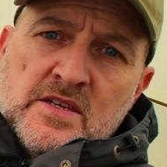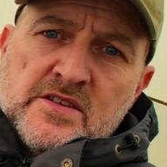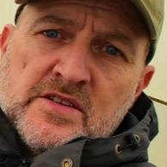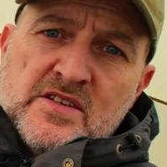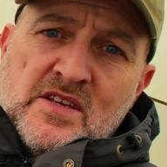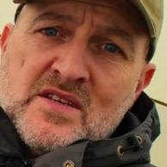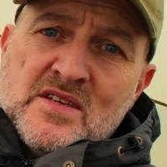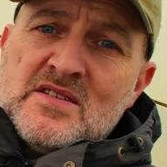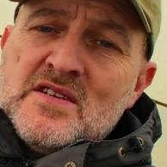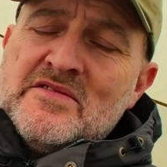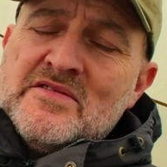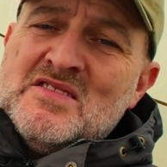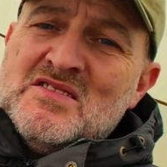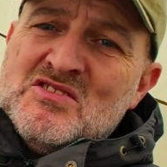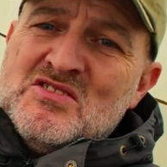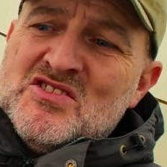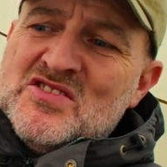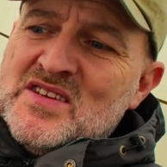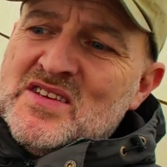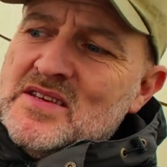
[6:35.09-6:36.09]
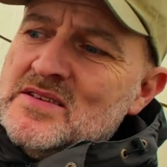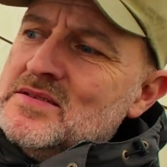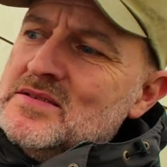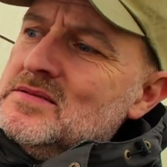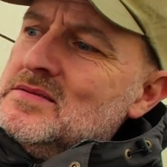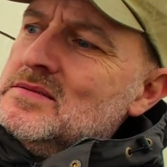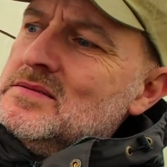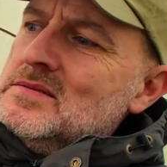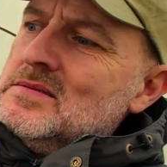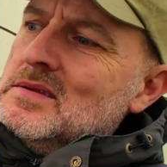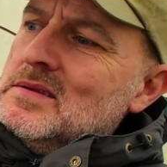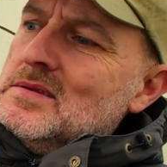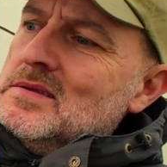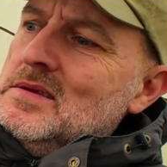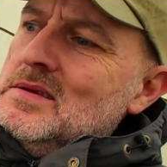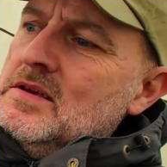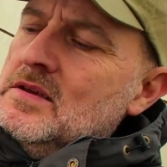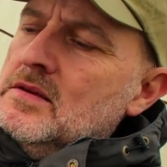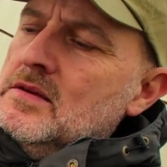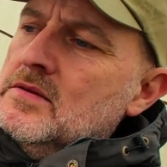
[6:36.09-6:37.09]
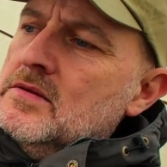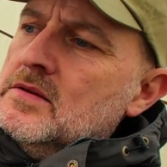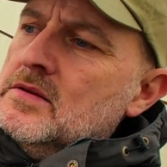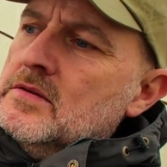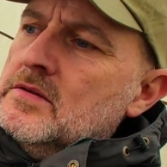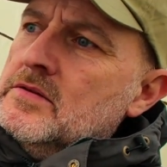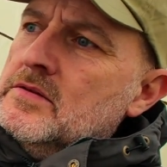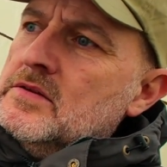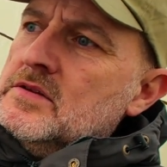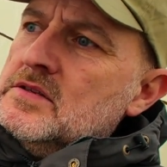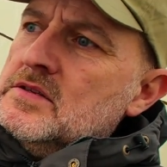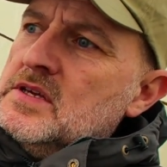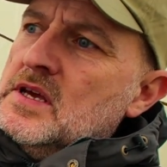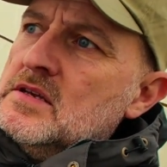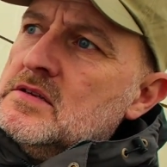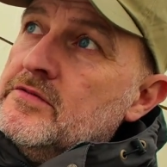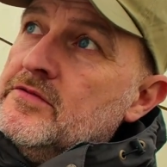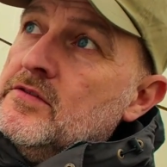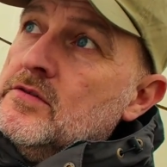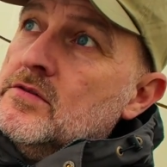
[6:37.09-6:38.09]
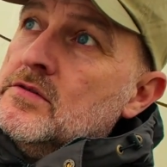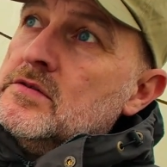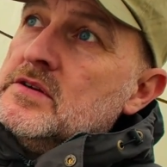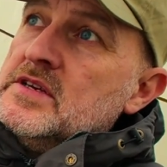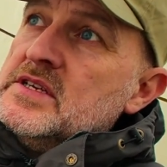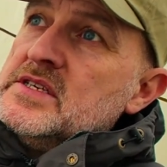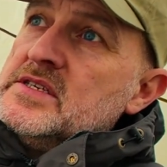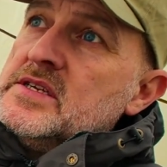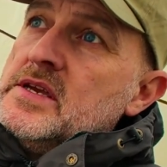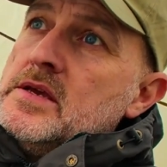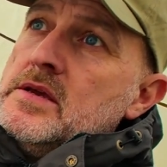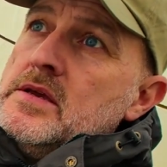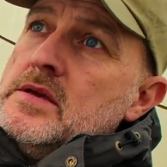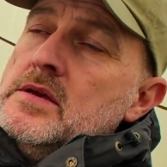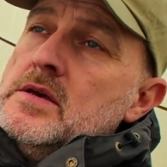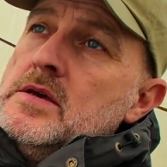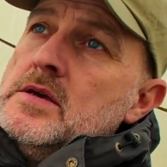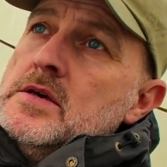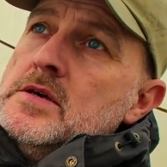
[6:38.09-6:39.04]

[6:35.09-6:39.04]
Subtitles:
So yeah, there's nothing that says that the tent floor is a